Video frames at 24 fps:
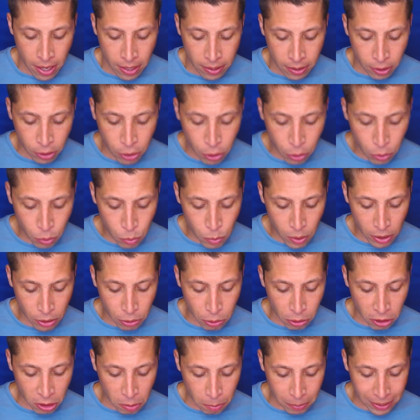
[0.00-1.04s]
The student wants
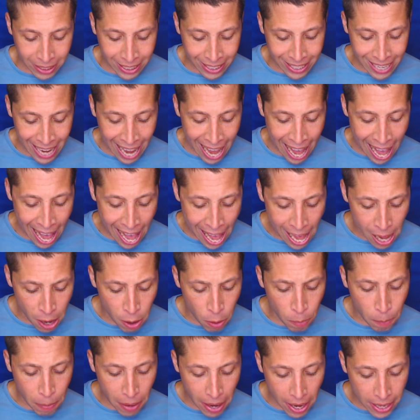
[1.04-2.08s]
to explain
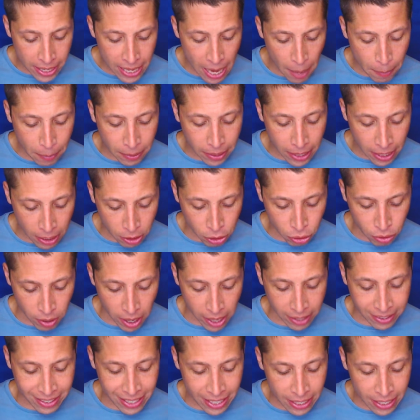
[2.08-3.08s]
how pineapple extract